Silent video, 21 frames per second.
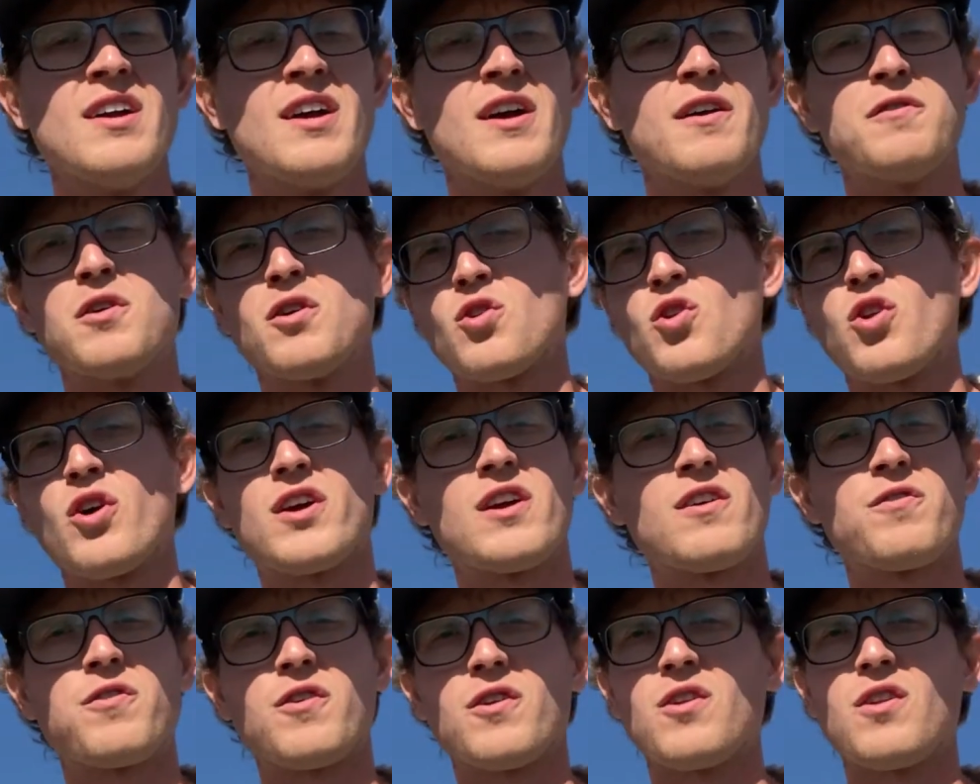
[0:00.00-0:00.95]
if you're
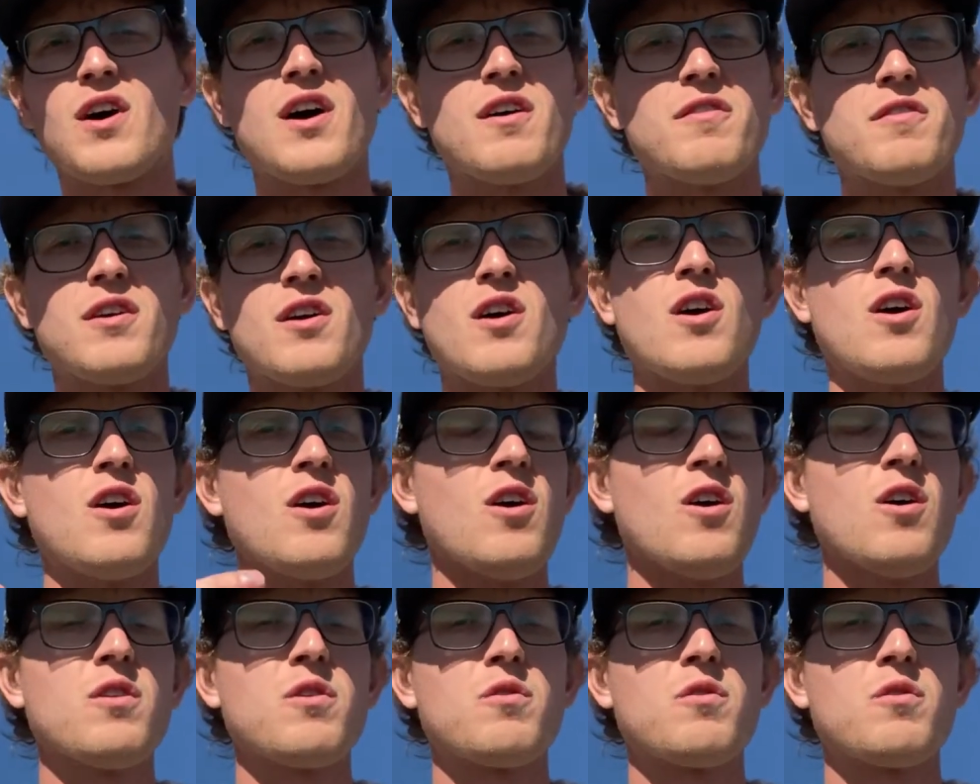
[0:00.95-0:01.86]
looking for love in all the